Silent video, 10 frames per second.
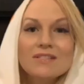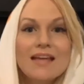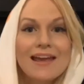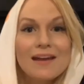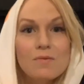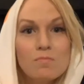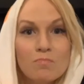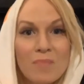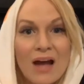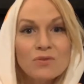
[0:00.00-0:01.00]
say
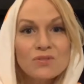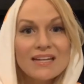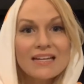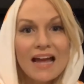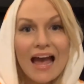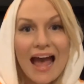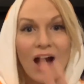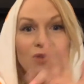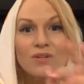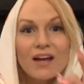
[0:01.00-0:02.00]
mountain
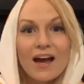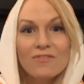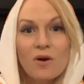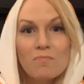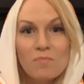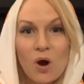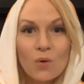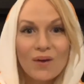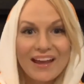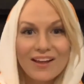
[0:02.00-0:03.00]
out of a
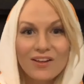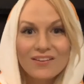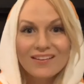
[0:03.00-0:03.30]
molehill?